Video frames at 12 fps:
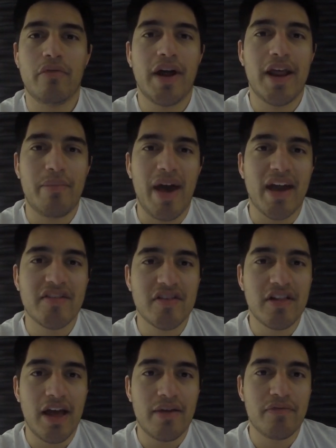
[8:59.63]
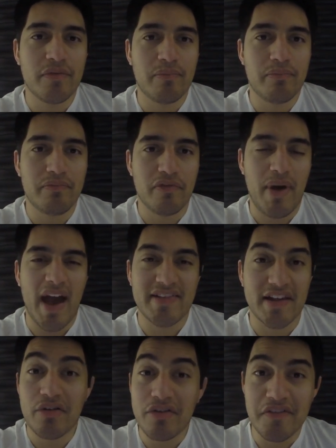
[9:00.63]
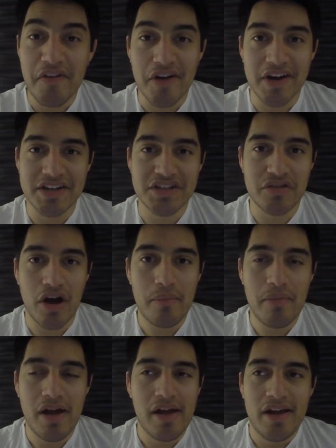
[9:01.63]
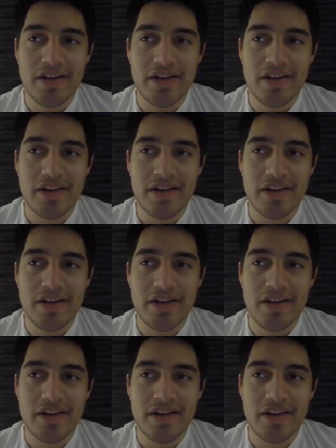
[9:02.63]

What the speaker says: to wait at baggage claim for bags I don't even know are going to show up.